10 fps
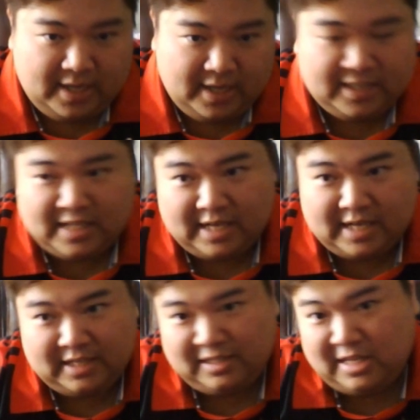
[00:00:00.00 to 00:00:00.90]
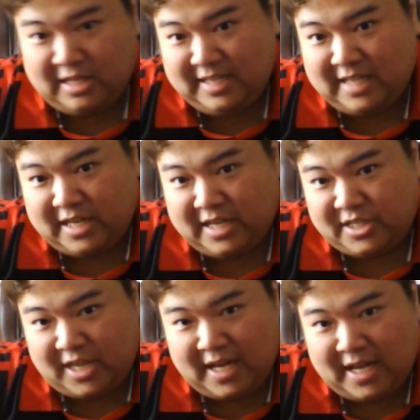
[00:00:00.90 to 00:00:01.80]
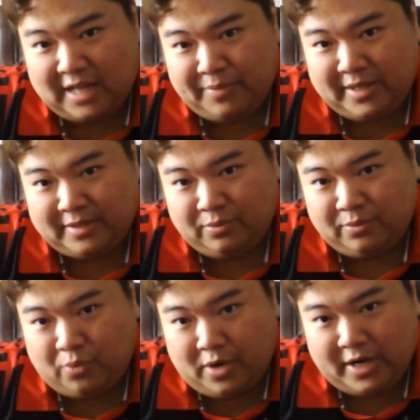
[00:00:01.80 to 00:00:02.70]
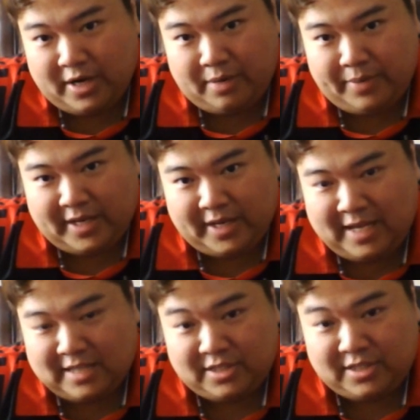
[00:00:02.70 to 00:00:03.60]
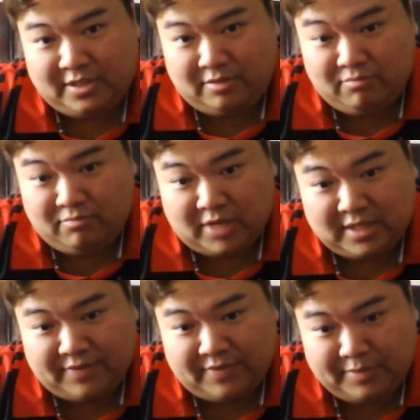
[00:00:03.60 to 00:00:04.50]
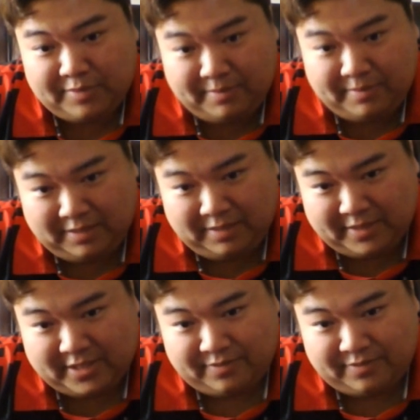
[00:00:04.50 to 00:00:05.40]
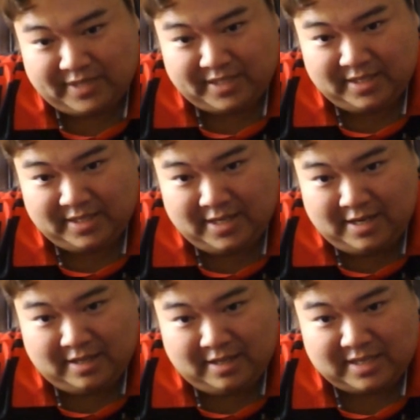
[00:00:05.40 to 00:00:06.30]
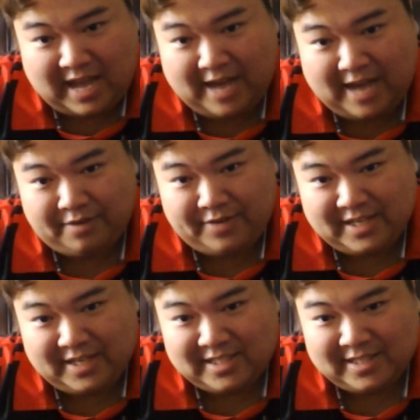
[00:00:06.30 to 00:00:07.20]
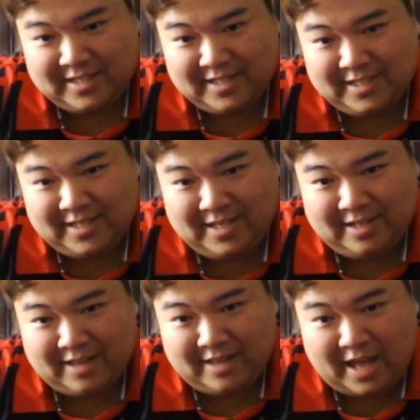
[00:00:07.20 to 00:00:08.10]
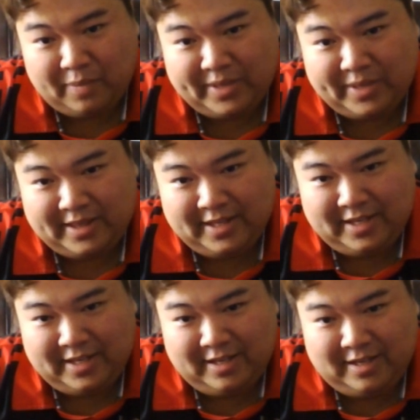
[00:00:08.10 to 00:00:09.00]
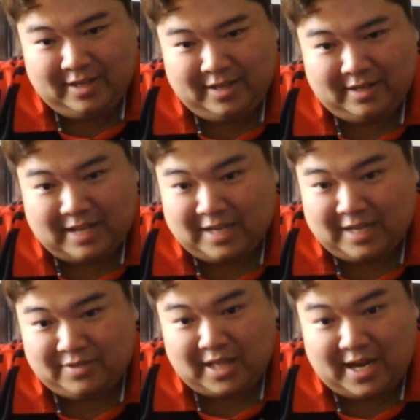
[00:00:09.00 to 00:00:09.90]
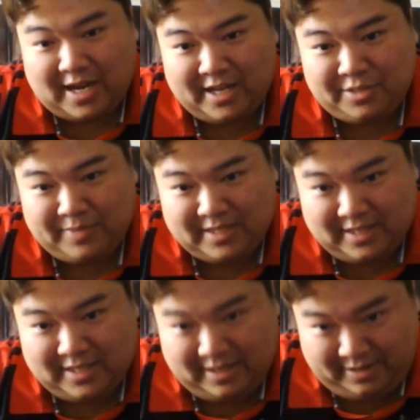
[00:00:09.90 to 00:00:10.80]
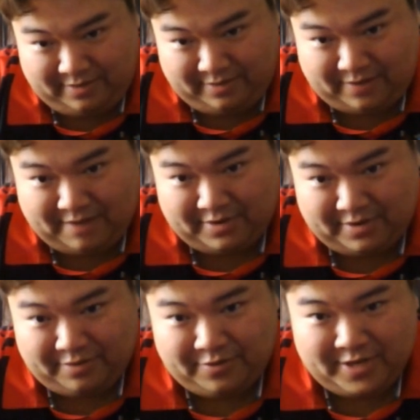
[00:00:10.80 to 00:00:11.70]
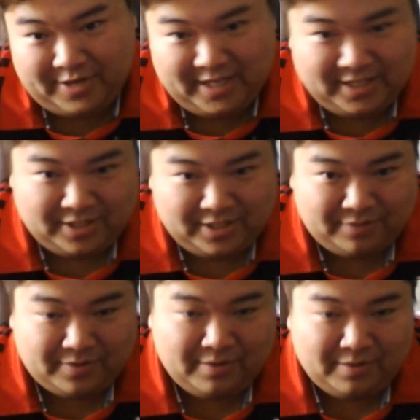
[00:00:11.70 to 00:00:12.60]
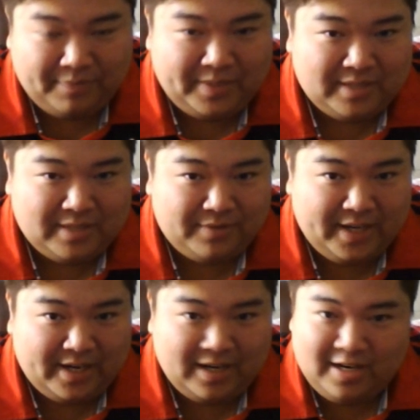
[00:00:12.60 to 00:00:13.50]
He's not a sun element warrior, but he has tons of HP, mainly because of this hat of his, the helmet. That gives a lot of HP. See here, 540 just for one piece of gear.